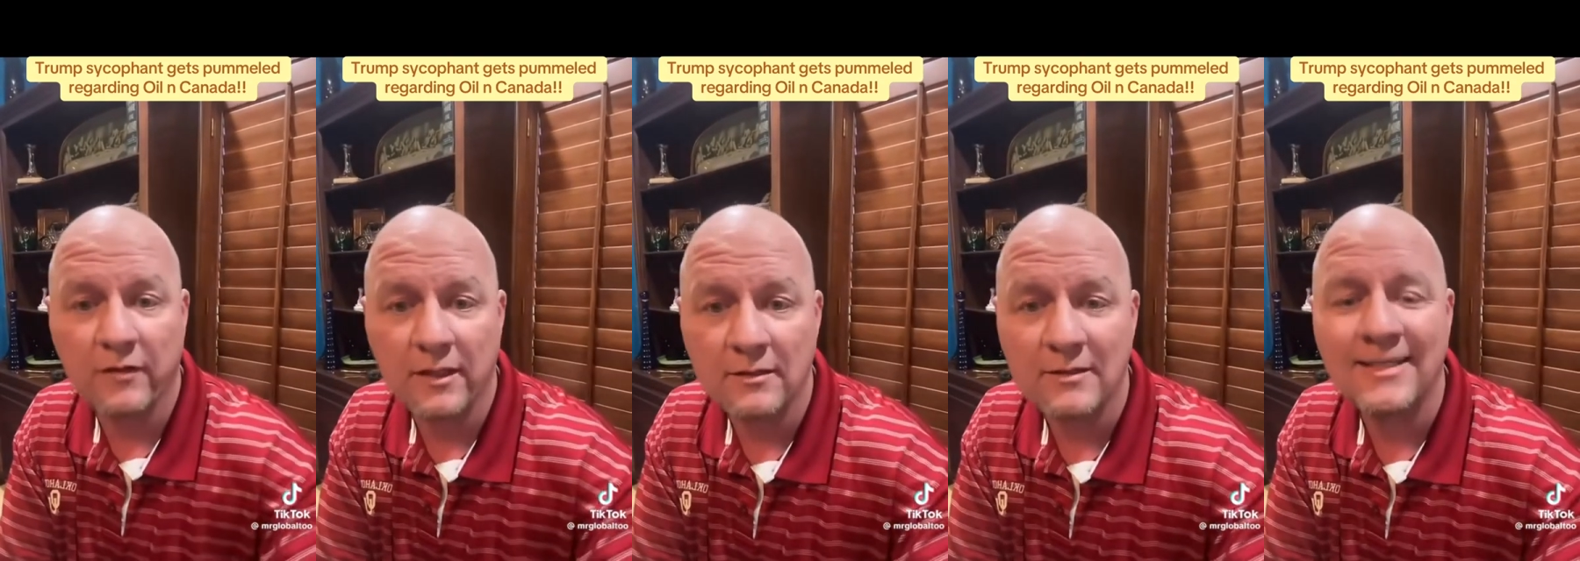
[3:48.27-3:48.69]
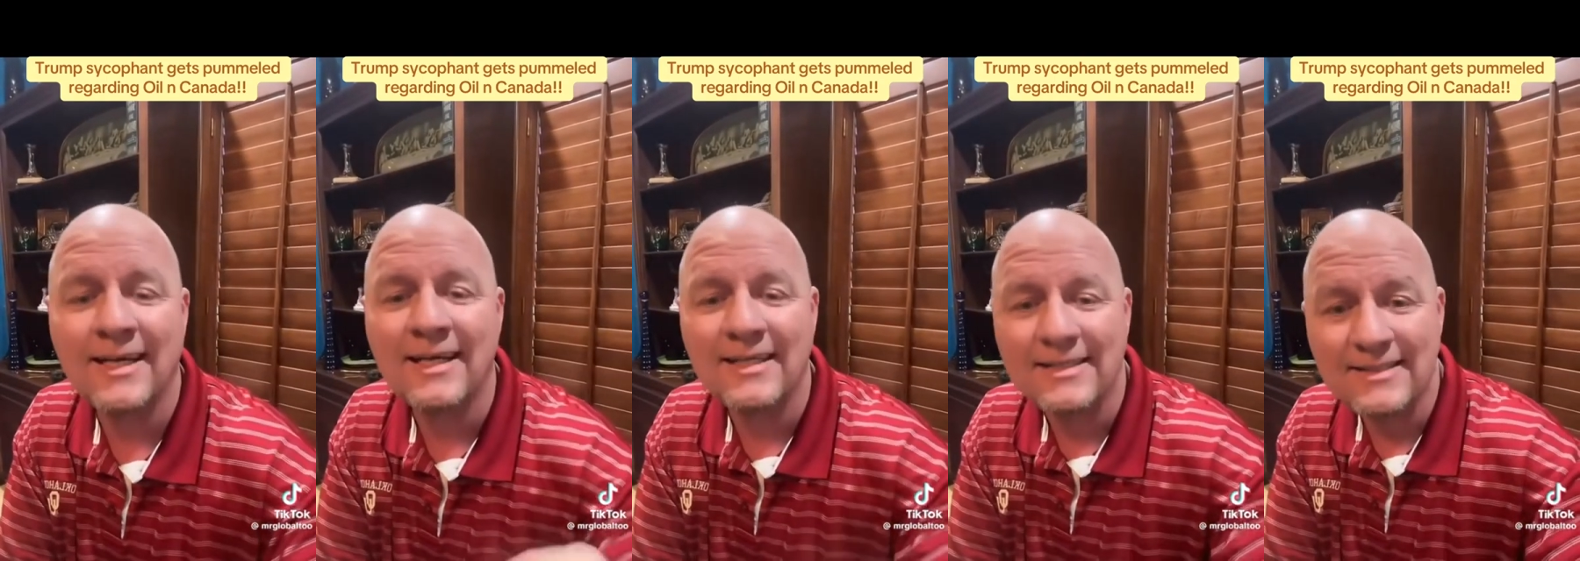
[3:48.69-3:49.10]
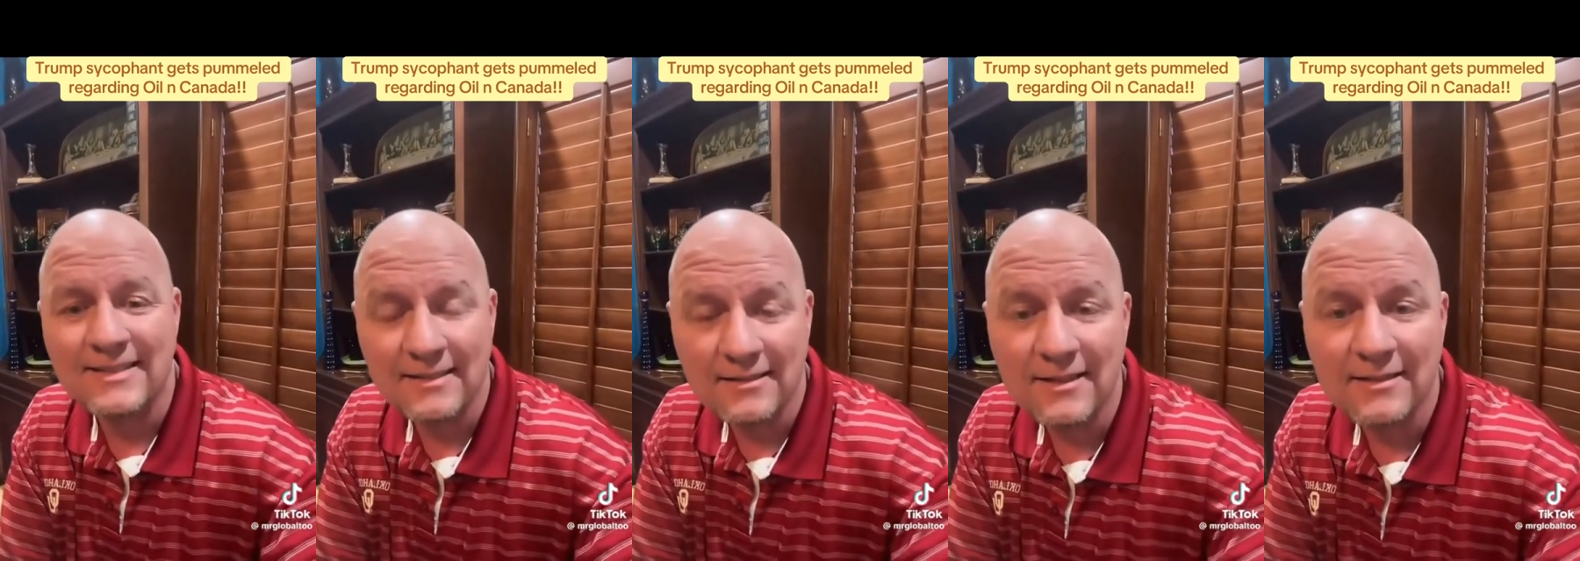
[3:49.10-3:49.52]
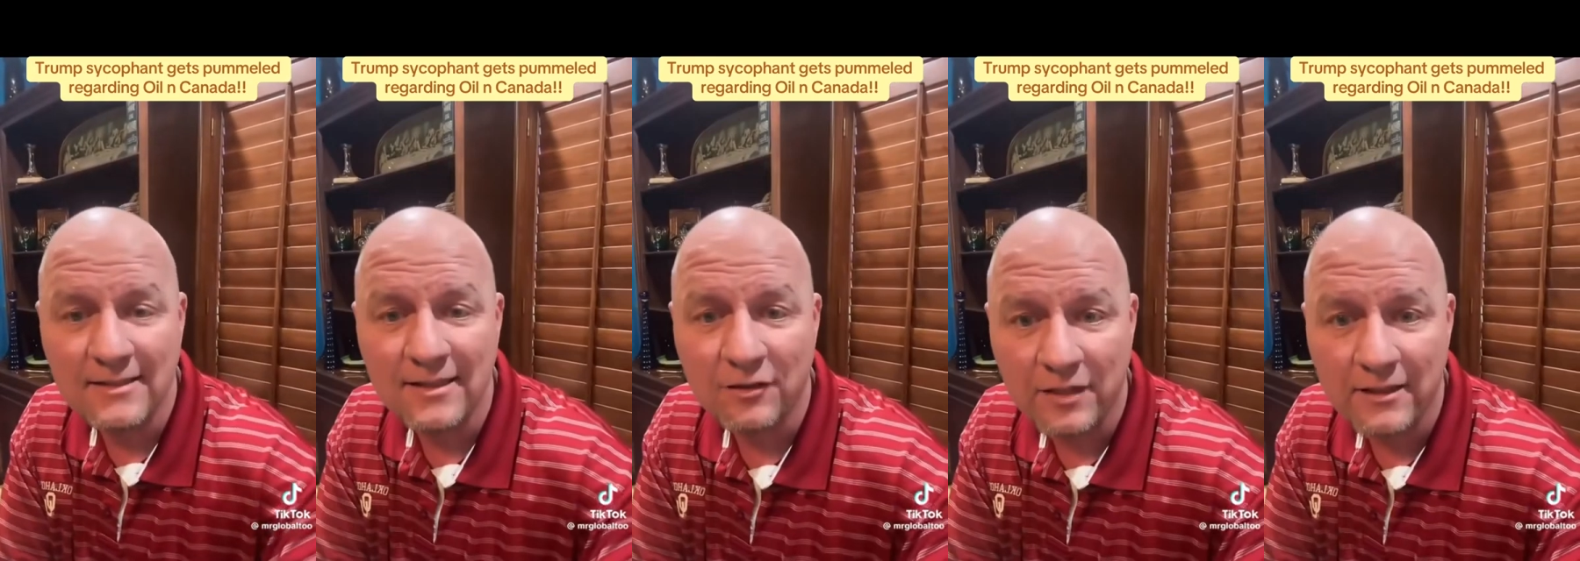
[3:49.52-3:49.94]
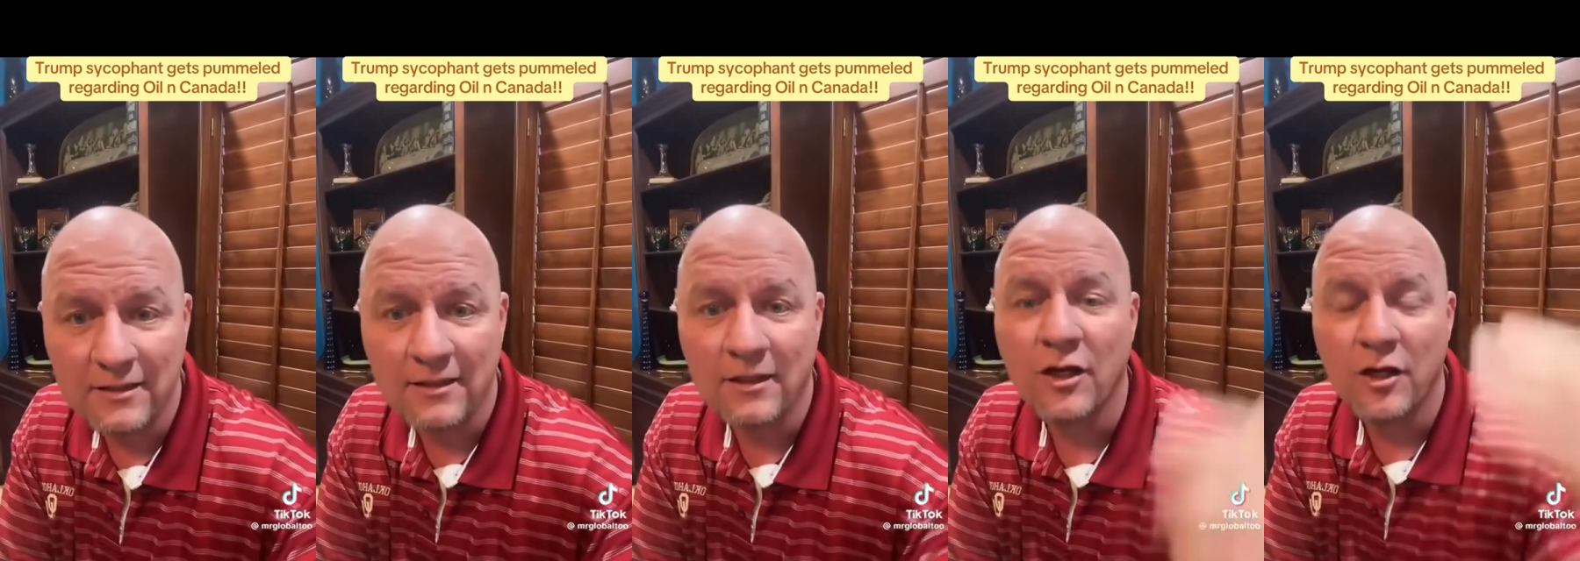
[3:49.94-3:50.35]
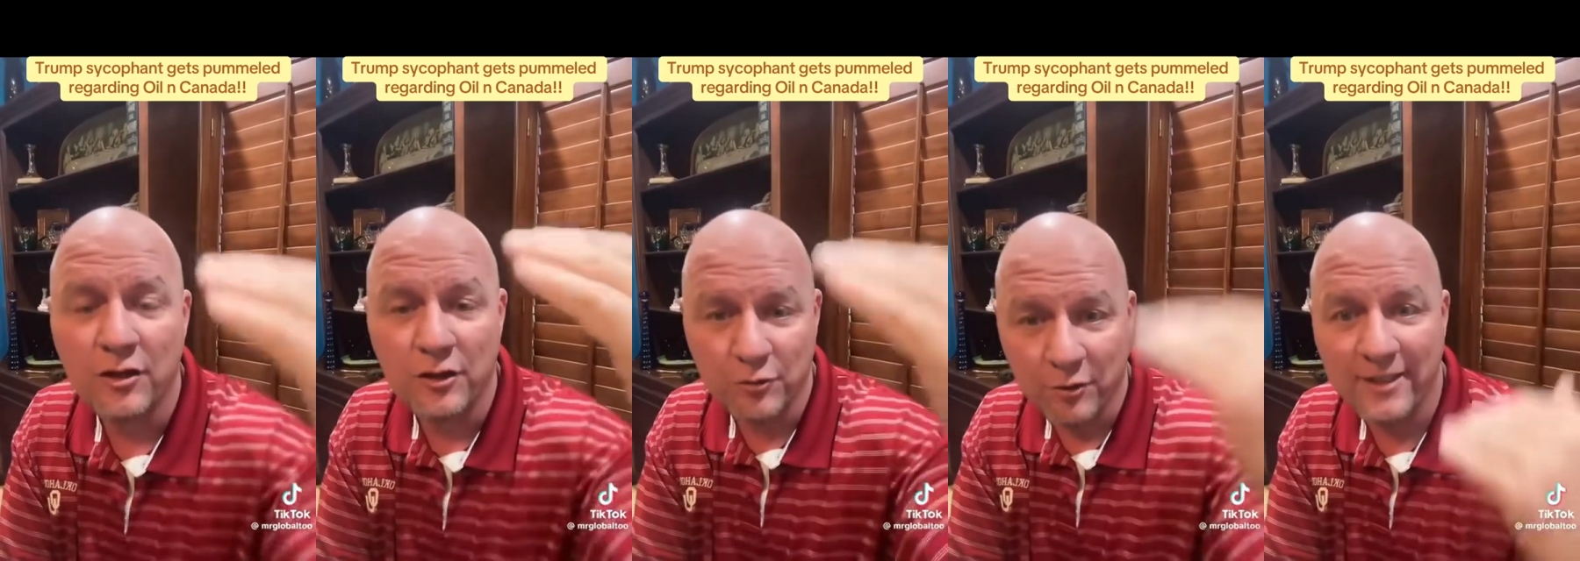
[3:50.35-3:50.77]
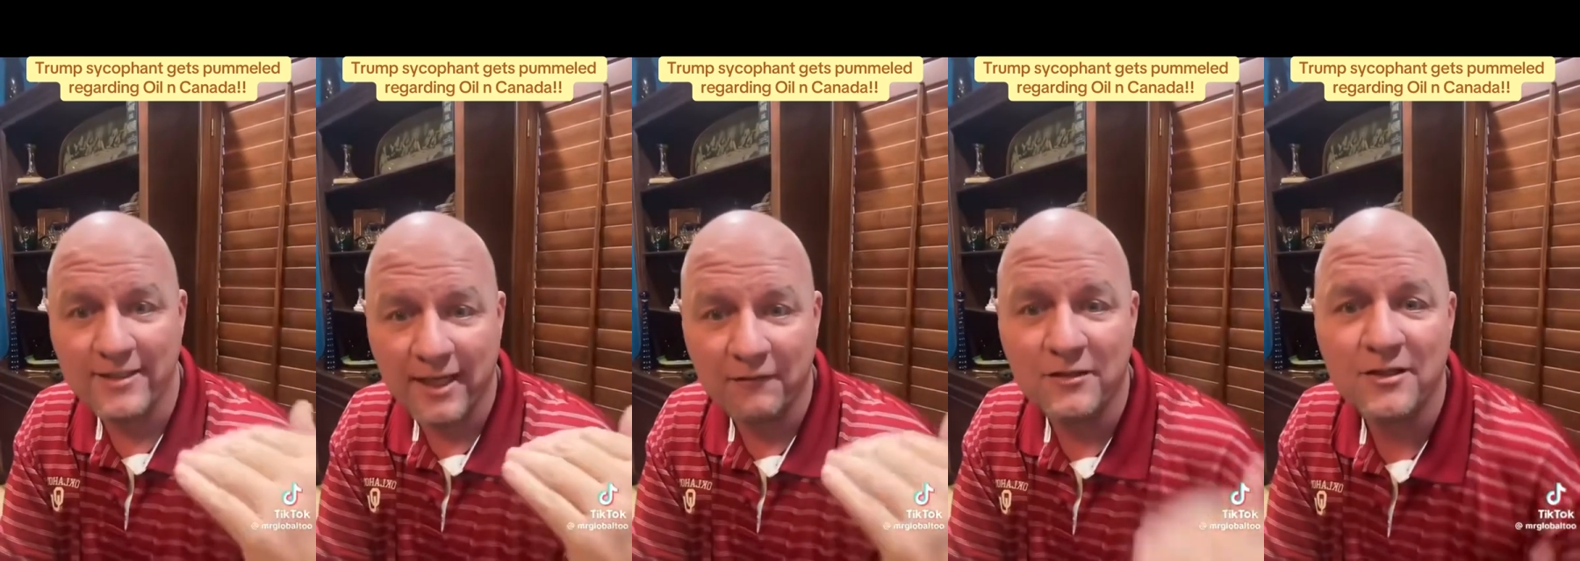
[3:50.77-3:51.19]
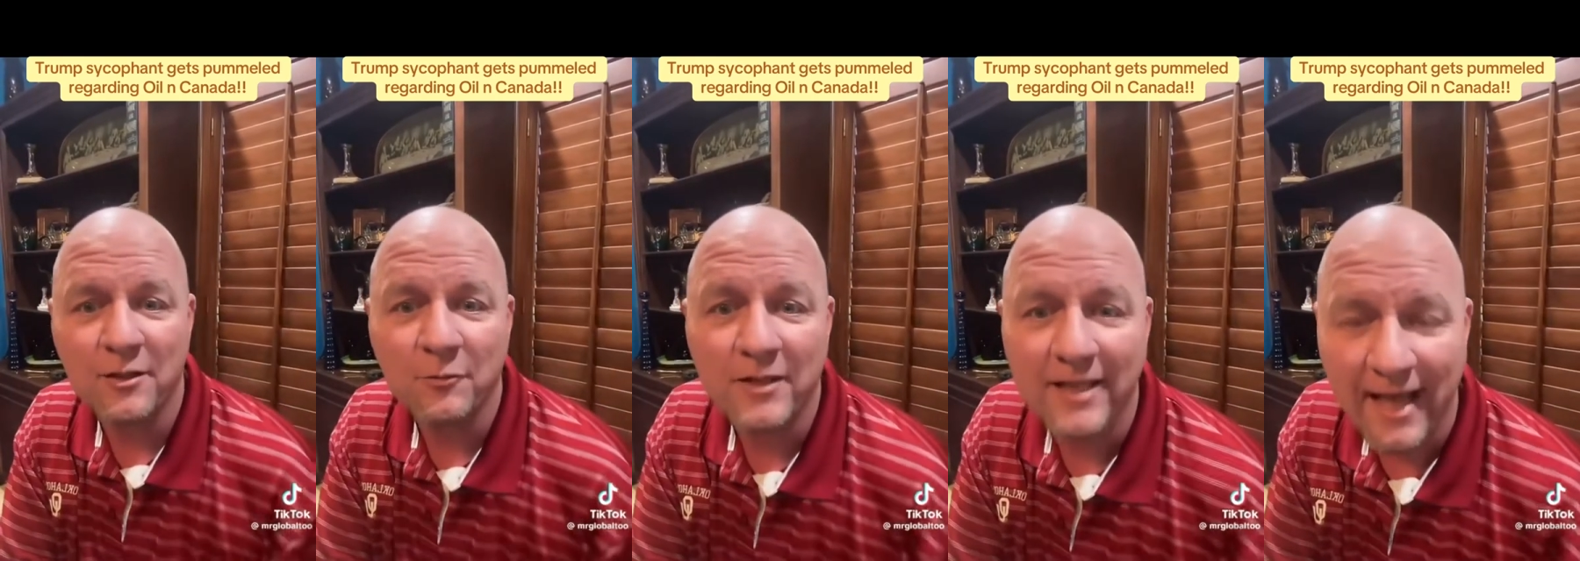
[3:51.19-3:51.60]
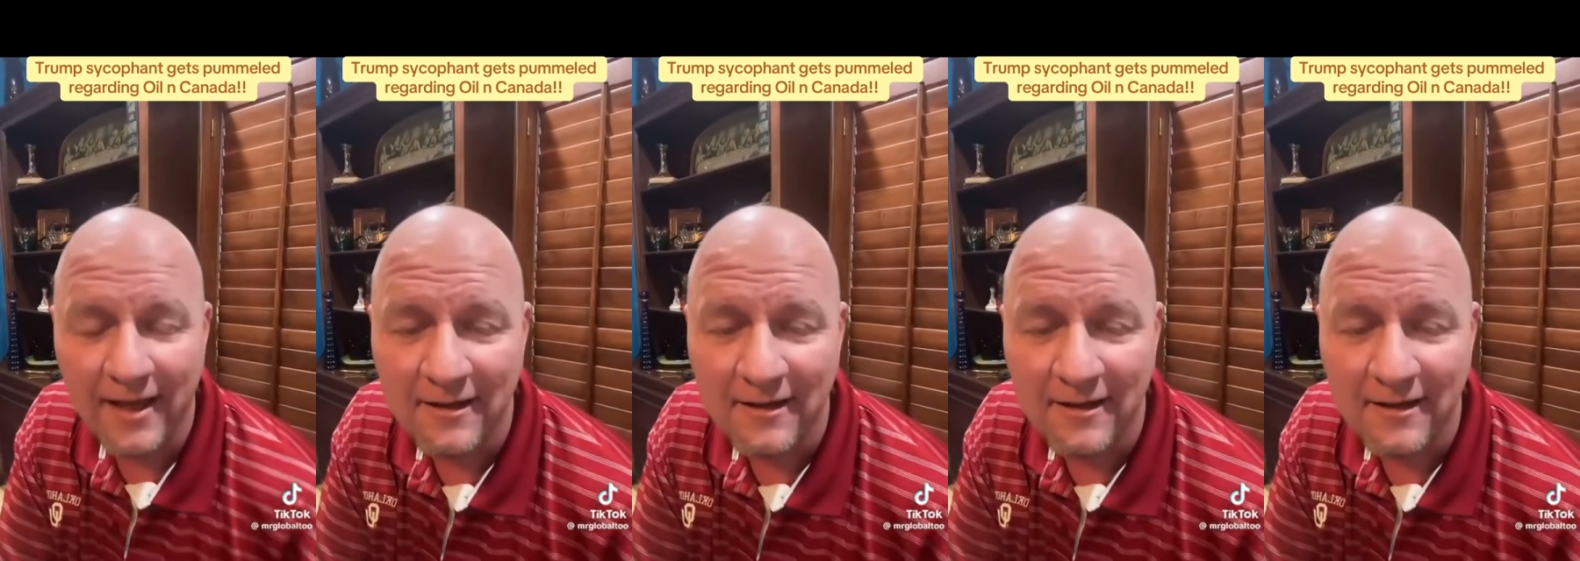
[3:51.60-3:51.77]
Since his deal ended, the trade deficit with Canada